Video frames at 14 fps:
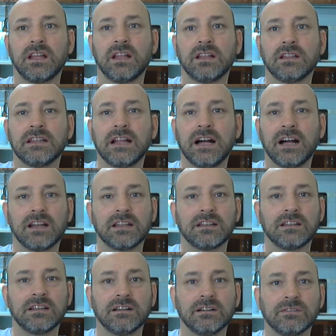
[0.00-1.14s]
a lot
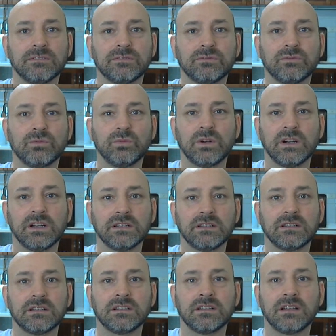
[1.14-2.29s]
of what
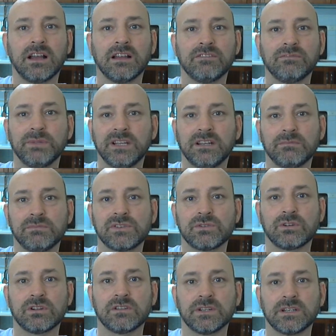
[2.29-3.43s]
I've been
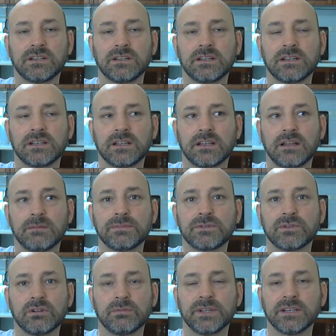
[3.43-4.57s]
absorbing
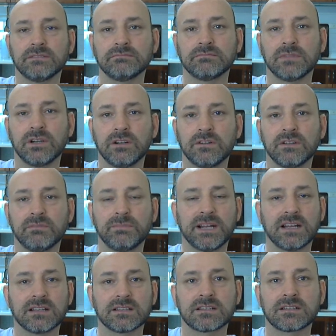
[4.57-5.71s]
over the
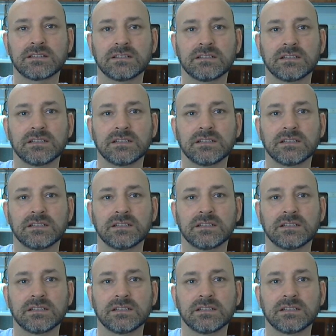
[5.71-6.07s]
past